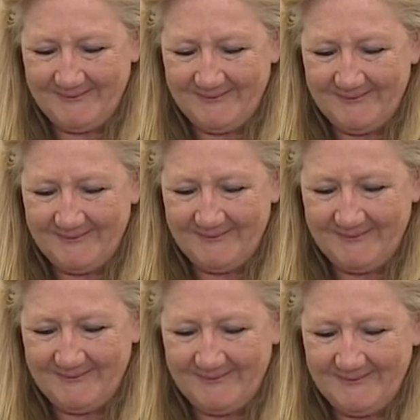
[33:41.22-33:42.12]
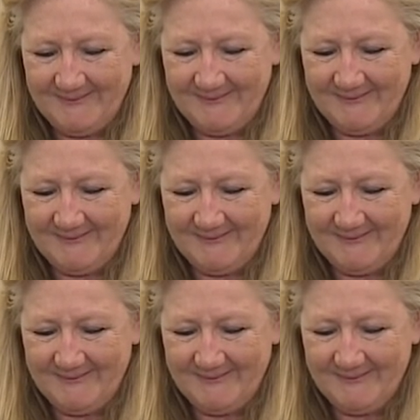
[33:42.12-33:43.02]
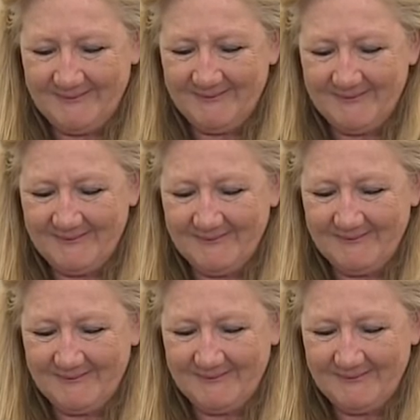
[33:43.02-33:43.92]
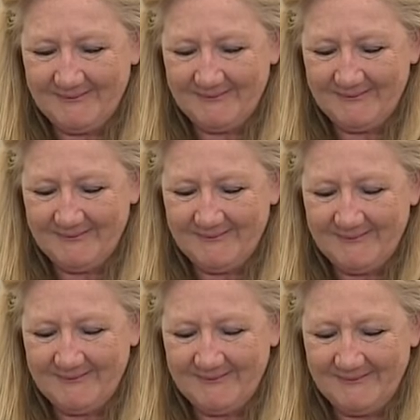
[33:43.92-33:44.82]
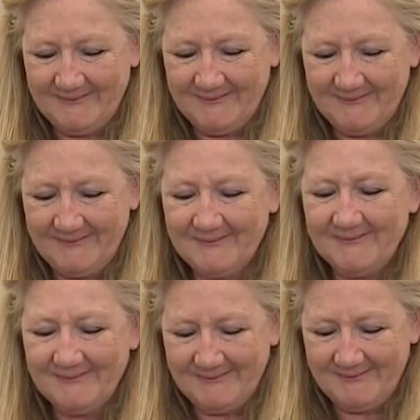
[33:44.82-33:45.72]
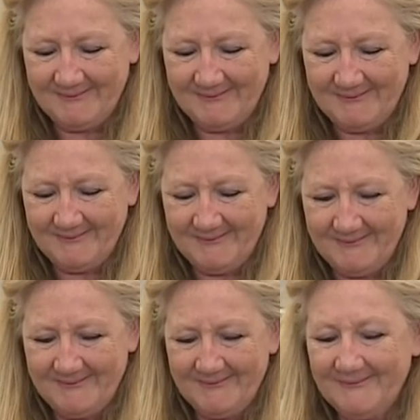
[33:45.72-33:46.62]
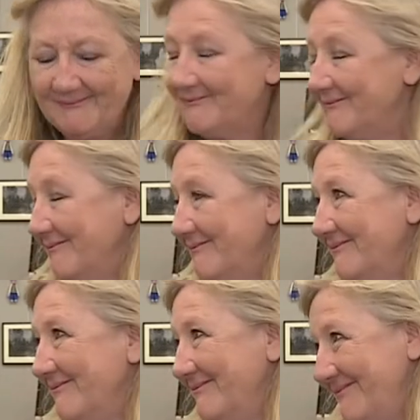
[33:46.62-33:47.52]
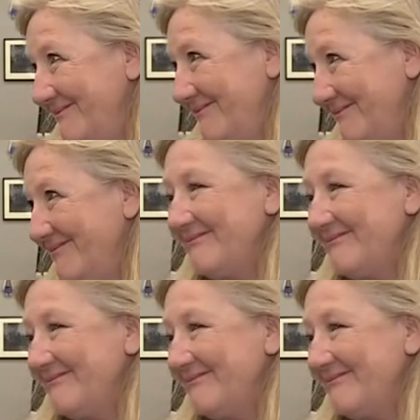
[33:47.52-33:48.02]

(silent)